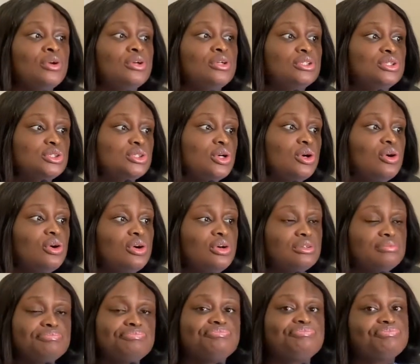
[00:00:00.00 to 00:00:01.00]
So
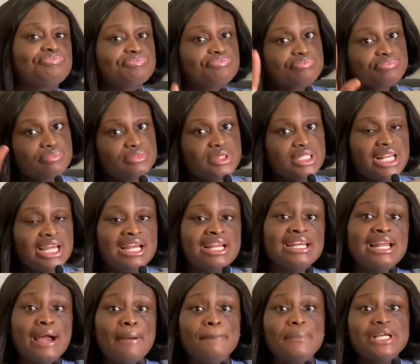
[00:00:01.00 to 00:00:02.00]

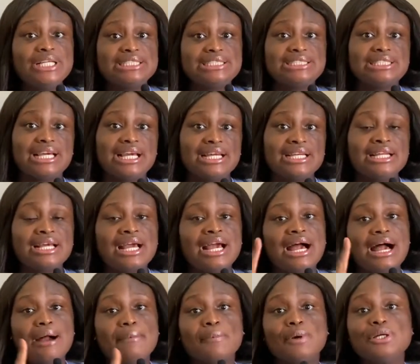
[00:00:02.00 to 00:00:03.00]
that being said,
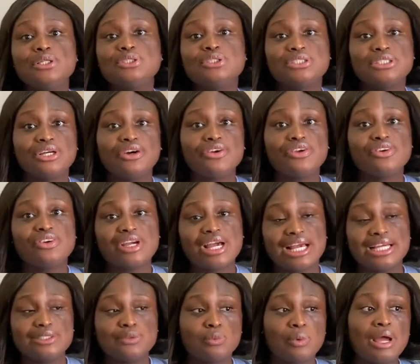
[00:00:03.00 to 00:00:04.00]
I'm going to tell you
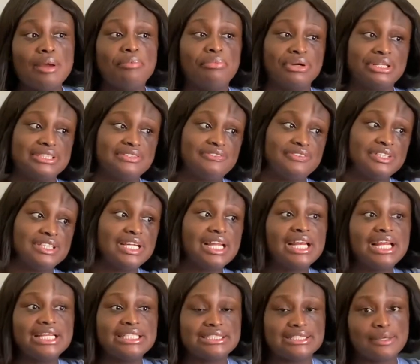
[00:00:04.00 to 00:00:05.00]
guys why
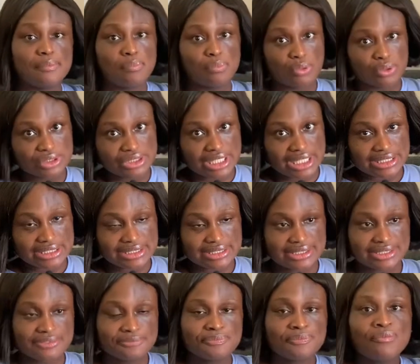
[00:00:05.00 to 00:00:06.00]
breastfeeding is important.
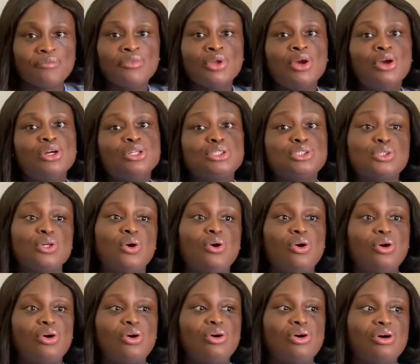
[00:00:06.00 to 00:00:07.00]

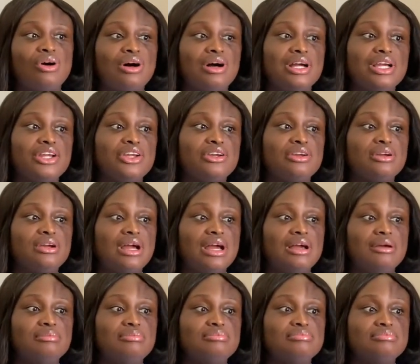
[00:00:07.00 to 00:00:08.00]
So
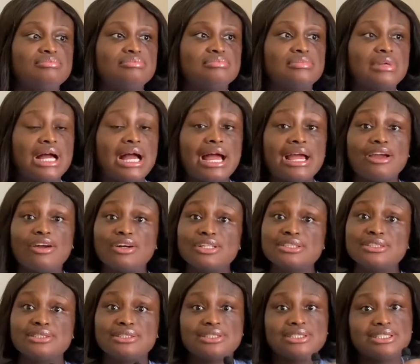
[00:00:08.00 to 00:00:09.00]
I
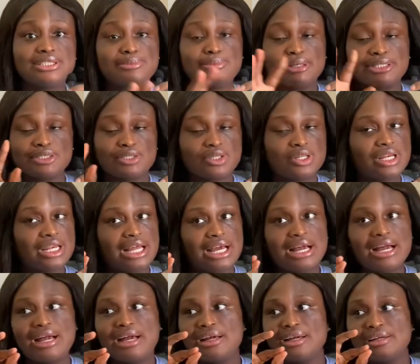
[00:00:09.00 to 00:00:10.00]
got this
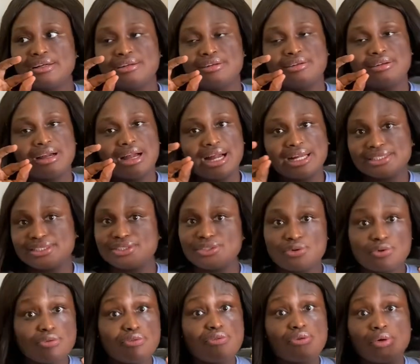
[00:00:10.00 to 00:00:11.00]
particular
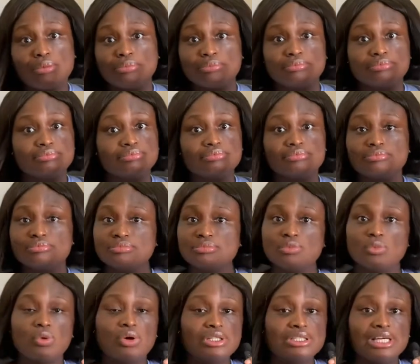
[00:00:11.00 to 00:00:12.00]
article from
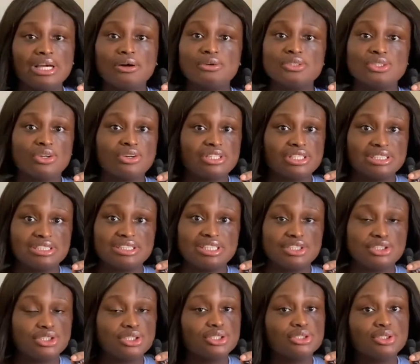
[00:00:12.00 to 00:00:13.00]
World Health
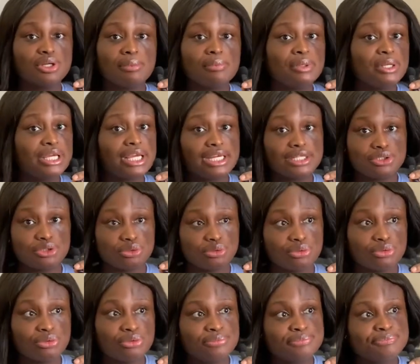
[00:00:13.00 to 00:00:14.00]
Organization,
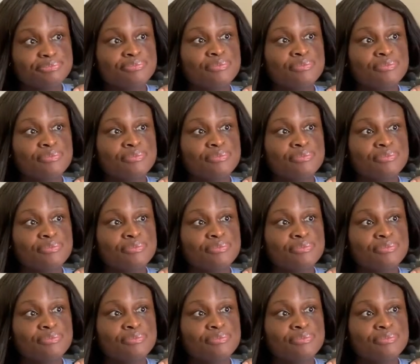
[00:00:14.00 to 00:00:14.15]
WHO.